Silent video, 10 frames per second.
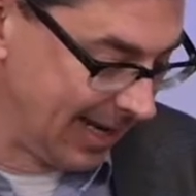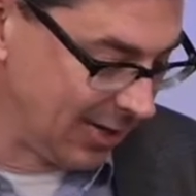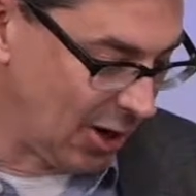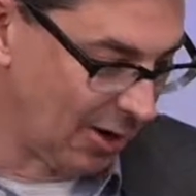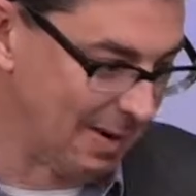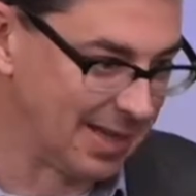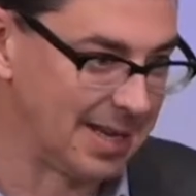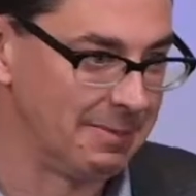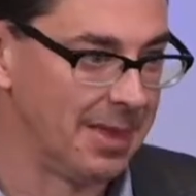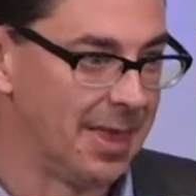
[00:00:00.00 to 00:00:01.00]
Talk about
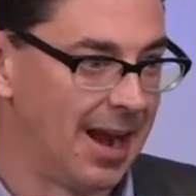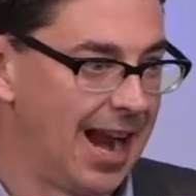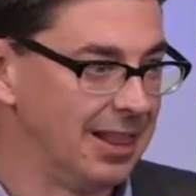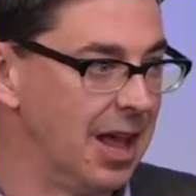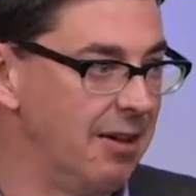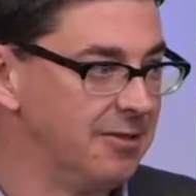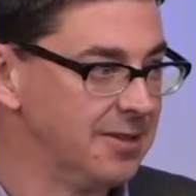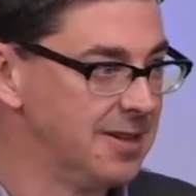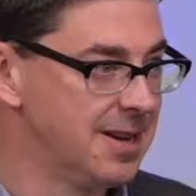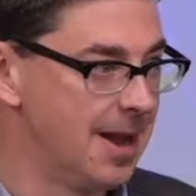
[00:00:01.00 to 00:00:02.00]
something that I love.
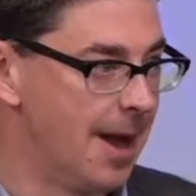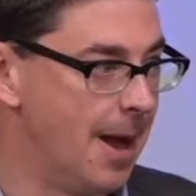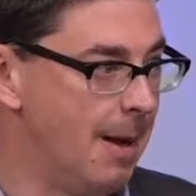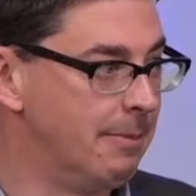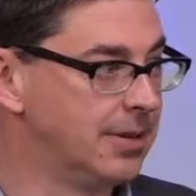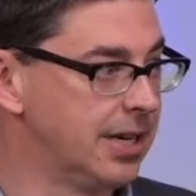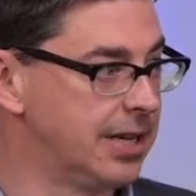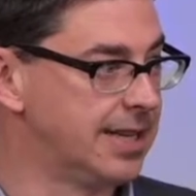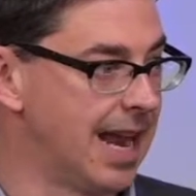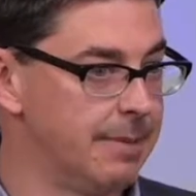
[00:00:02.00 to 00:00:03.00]
Tell you a
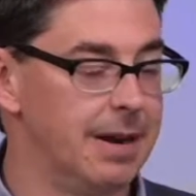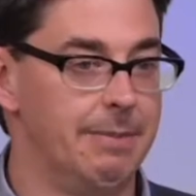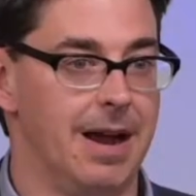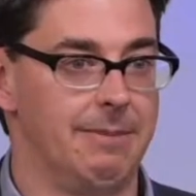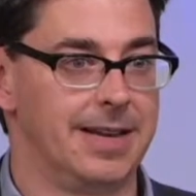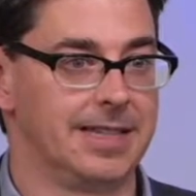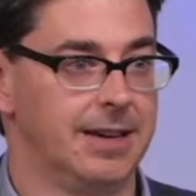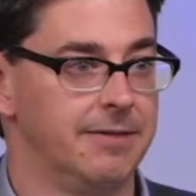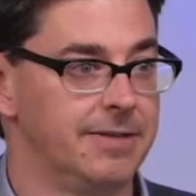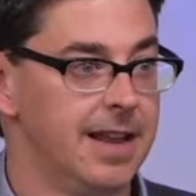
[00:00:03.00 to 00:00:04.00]
tiny bit about
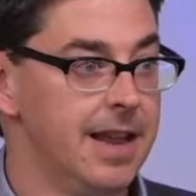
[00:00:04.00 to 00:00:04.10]
myself.